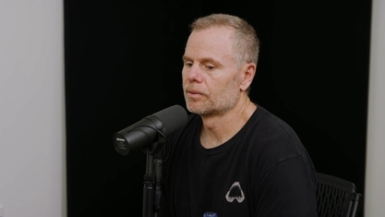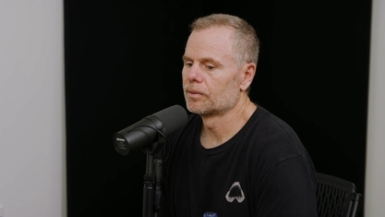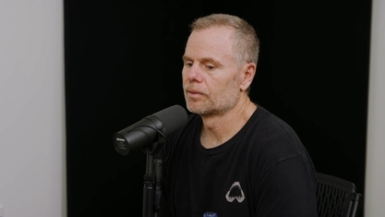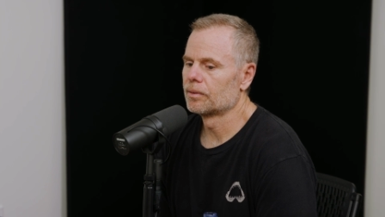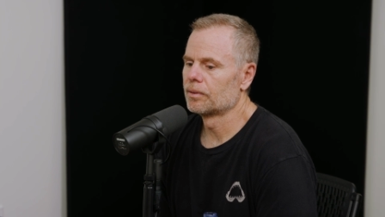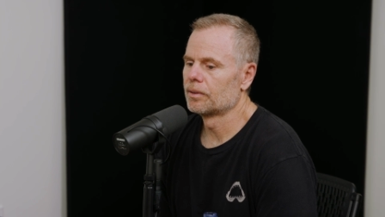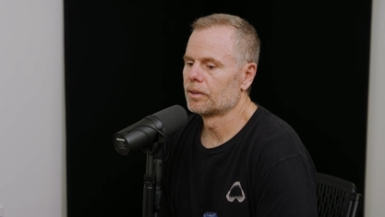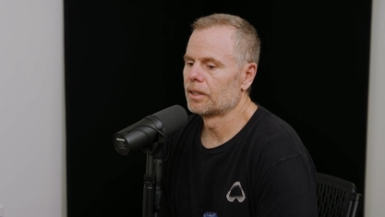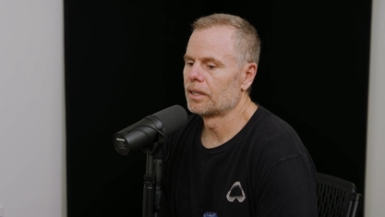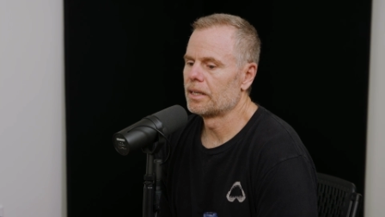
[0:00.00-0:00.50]

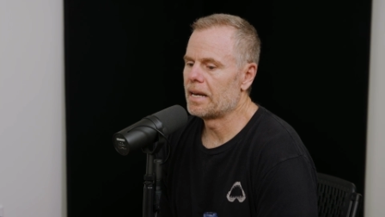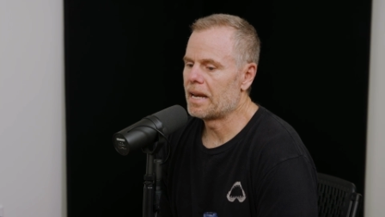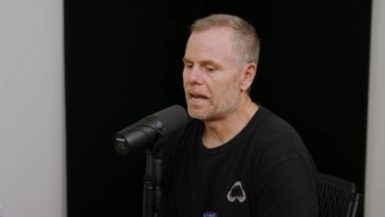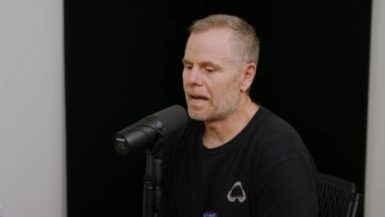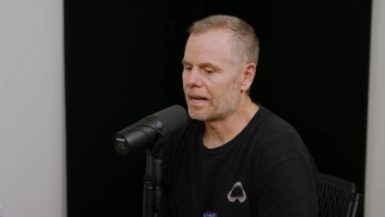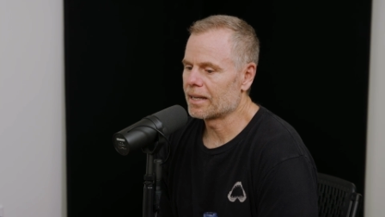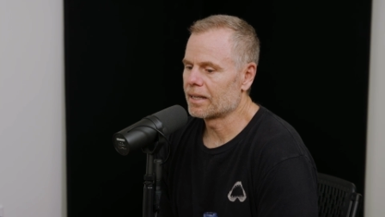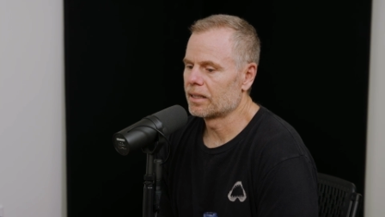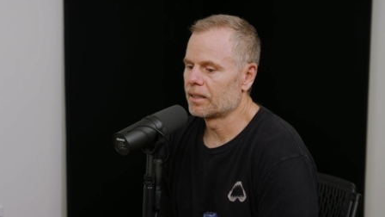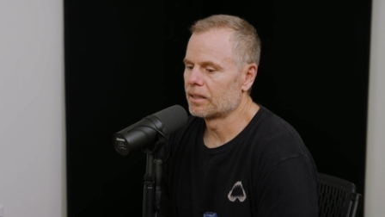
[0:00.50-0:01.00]

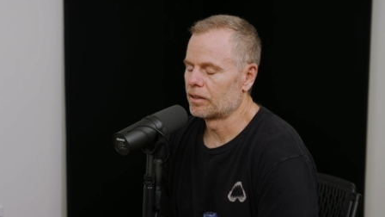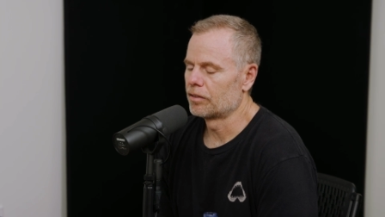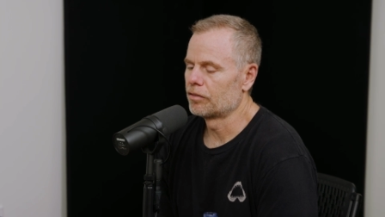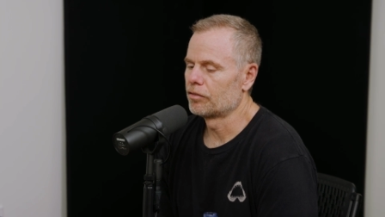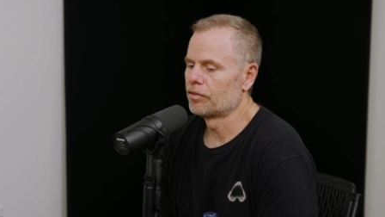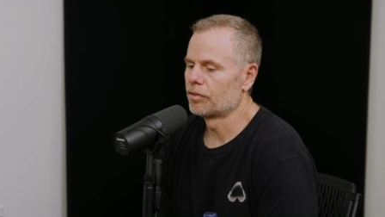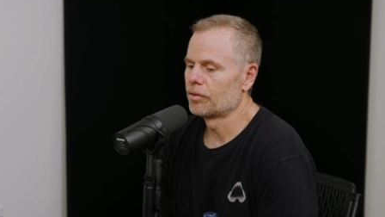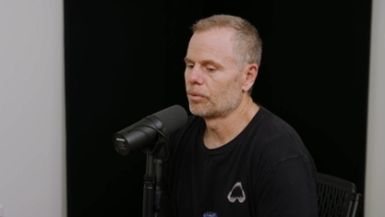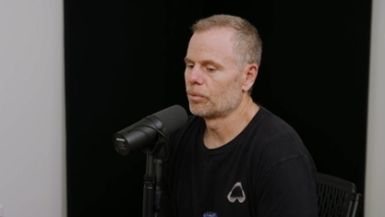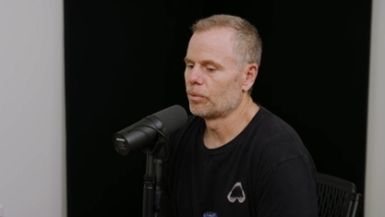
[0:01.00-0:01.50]

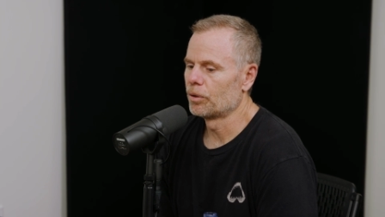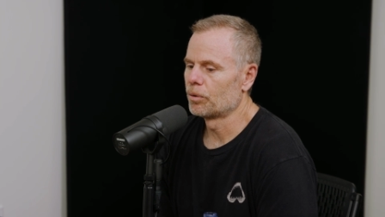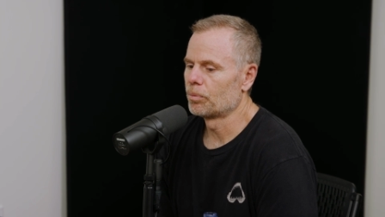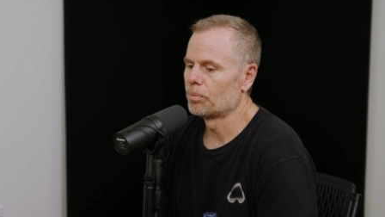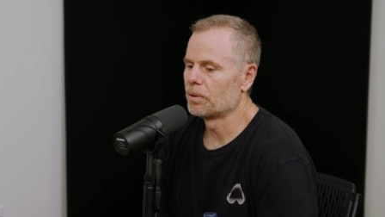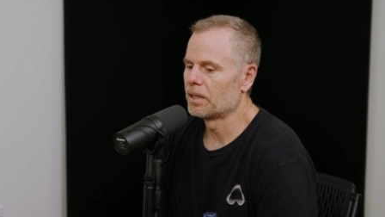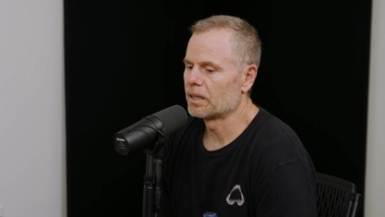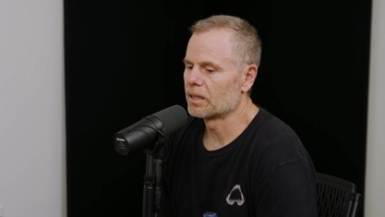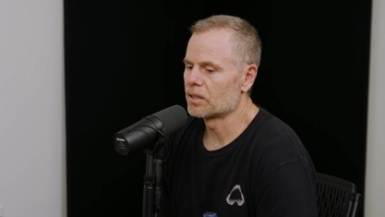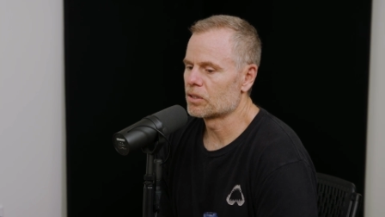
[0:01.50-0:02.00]
negative with
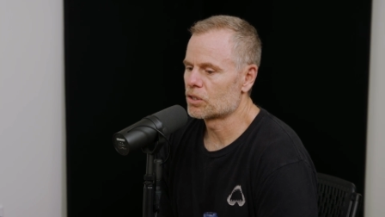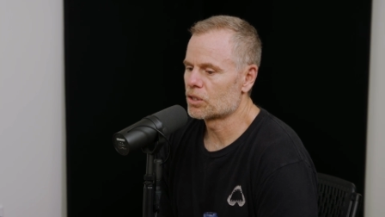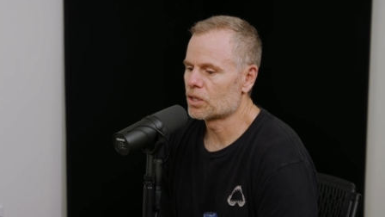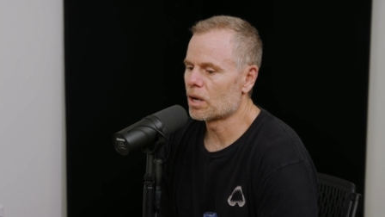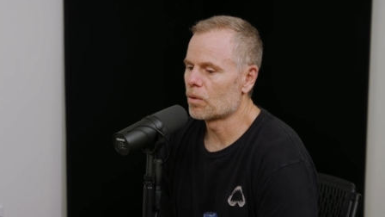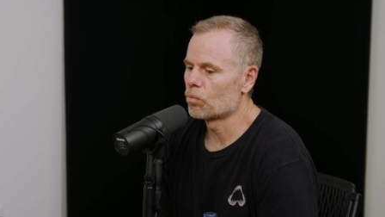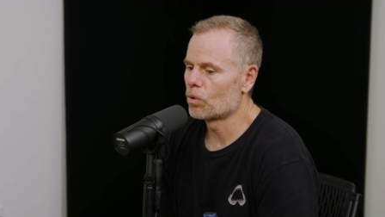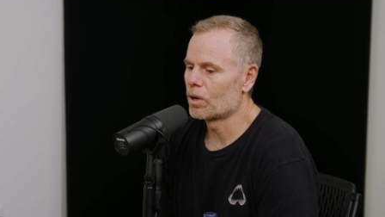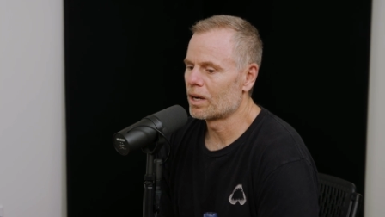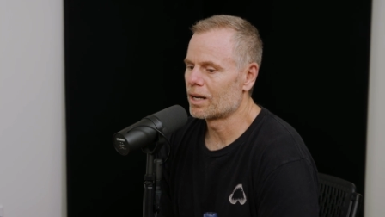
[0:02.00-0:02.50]
being
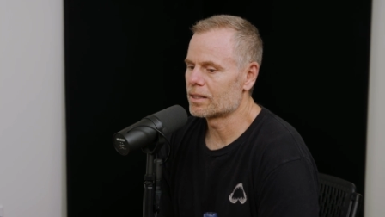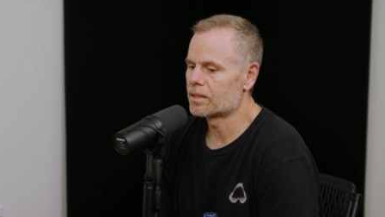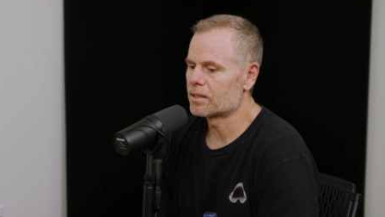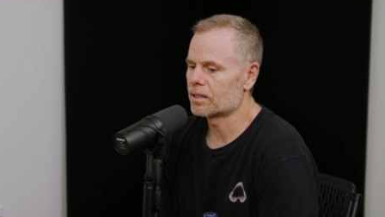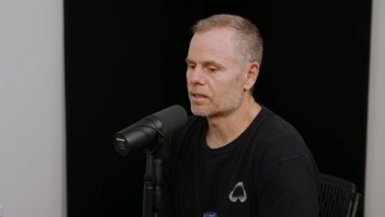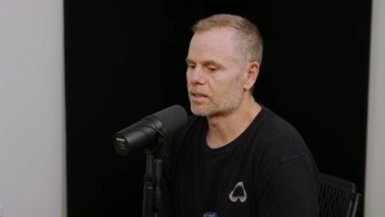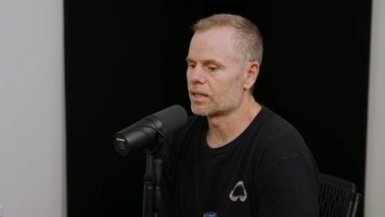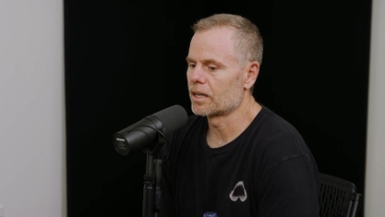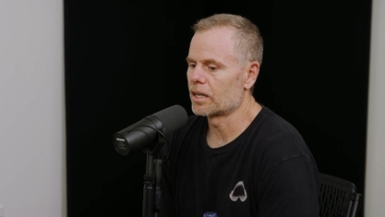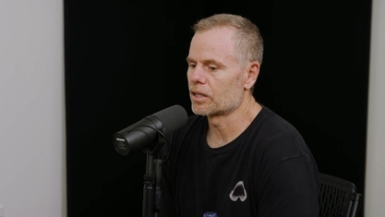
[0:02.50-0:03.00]
somewhat
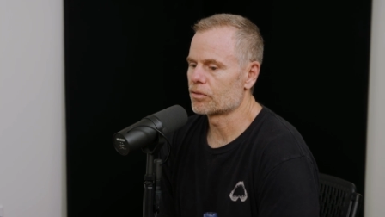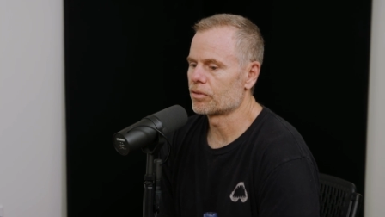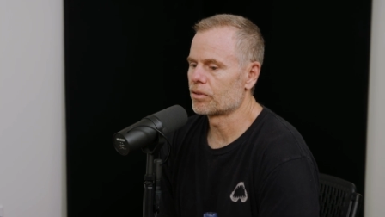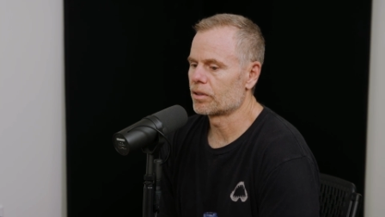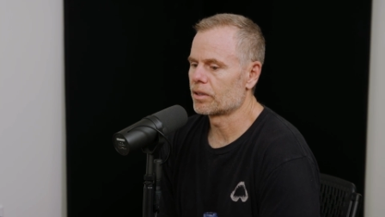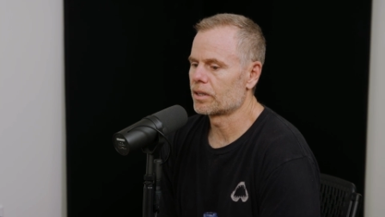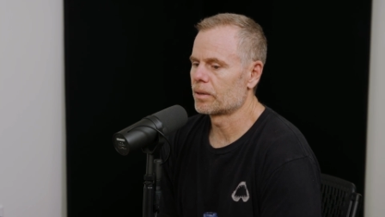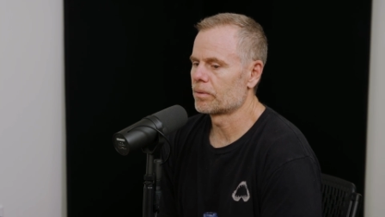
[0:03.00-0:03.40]
successful,